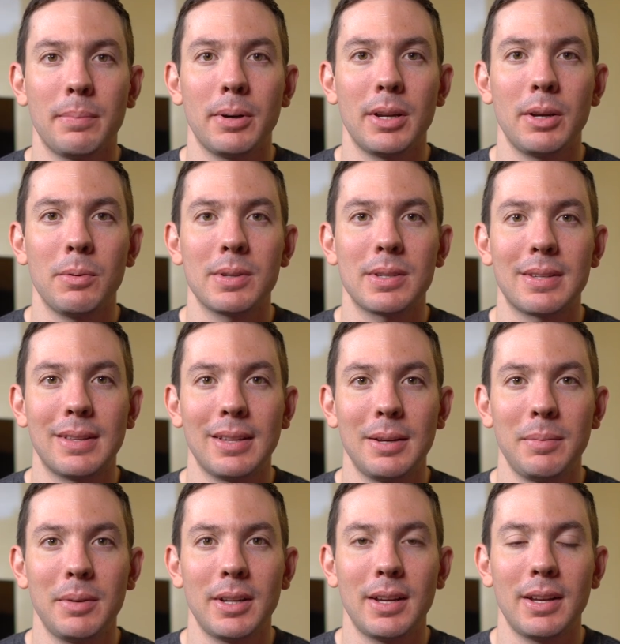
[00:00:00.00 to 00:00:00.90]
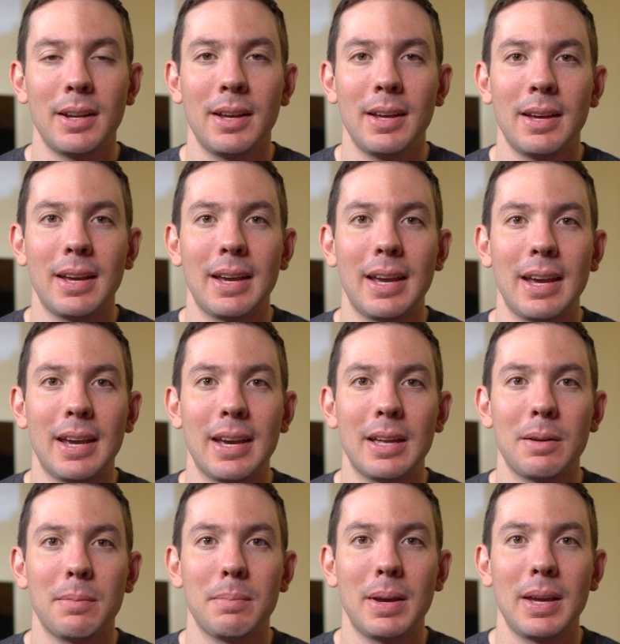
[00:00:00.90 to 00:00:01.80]
but it was limited
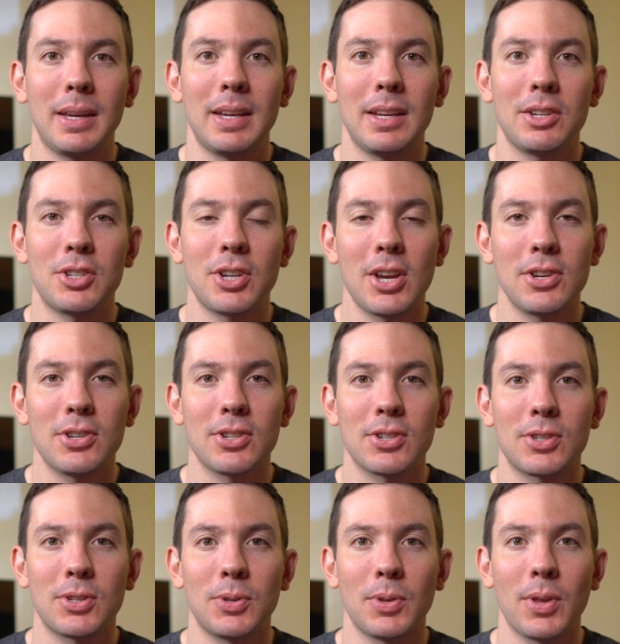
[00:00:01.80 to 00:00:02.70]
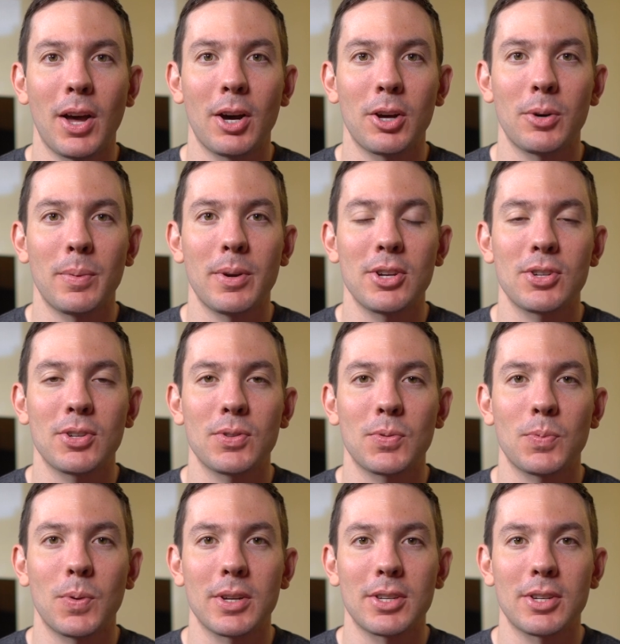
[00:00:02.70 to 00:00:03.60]
and making changes to the
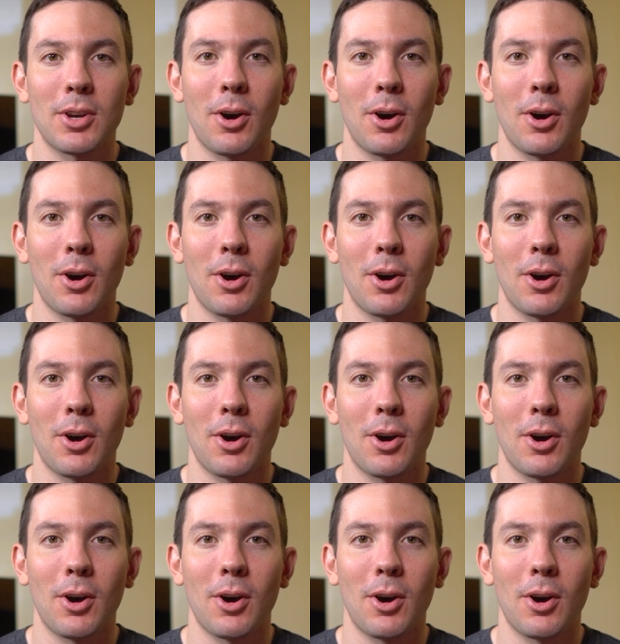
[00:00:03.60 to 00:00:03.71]
automations was